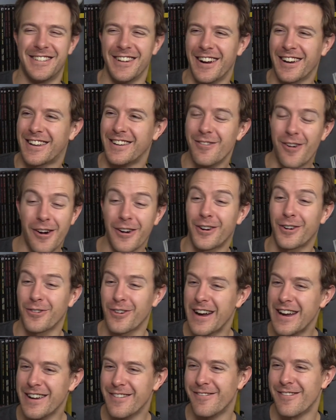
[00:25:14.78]
Chuck, yeah. you are
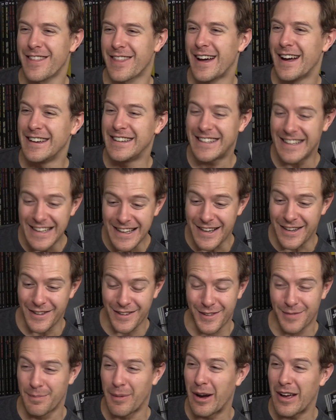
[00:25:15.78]
great with
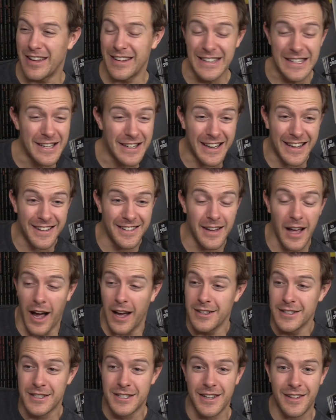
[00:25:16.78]
ideas, yeah. but you
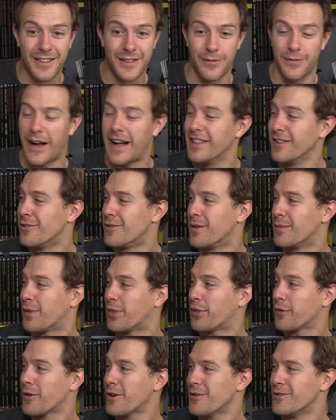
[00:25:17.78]
just follow them
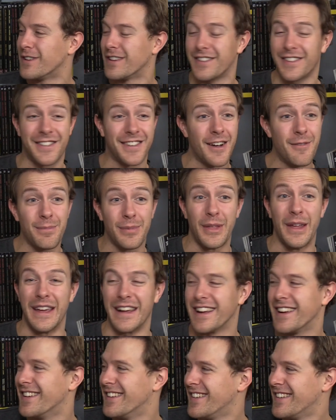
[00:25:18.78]
through to
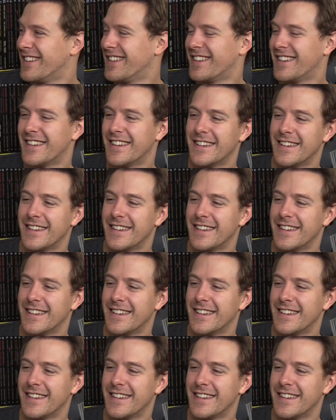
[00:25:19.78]
something. Yeah.